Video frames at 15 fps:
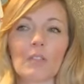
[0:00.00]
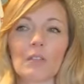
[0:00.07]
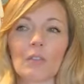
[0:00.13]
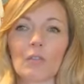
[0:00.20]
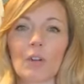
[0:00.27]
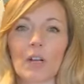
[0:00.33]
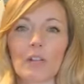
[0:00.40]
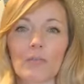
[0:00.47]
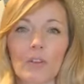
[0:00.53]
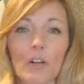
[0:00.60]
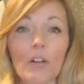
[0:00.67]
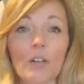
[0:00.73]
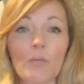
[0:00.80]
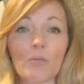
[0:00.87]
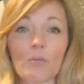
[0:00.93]
Greg
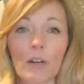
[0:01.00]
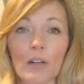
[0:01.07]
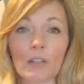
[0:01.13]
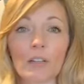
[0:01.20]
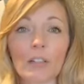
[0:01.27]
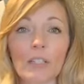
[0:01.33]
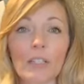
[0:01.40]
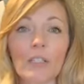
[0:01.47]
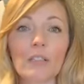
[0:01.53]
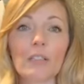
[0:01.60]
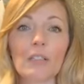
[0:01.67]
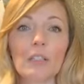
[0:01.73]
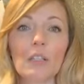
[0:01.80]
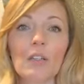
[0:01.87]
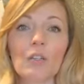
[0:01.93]
very rarely
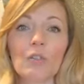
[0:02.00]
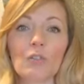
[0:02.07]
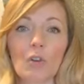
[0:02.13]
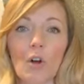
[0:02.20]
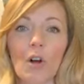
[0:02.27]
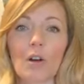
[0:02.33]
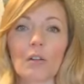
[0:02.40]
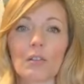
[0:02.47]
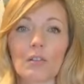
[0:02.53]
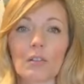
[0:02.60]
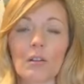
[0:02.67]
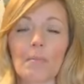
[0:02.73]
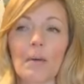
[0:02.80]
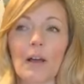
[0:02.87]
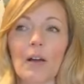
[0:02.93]
talks
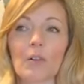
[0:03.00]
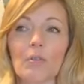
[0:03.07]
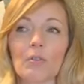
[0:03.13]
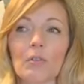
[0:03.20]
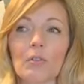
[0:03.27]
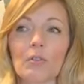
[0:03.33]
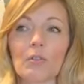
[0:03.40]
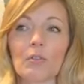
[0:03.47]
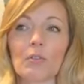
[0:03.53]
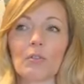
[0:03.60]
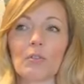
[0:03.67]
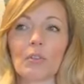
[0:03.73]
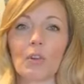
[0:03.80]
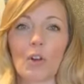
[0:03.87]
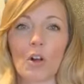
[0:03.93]
about
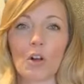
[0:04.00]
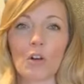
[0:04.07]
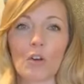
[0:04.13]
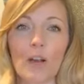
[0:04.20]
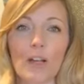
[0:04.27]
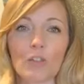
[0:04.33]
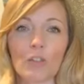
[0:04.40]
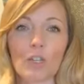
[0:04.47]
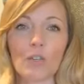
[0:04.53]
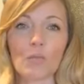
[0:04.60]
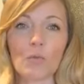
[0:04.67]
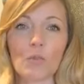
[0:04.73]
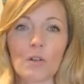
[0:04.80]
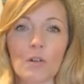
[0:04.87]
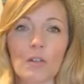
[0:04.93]
the car crash
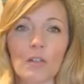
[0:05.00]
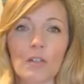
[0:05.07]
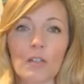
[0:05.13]
anymore.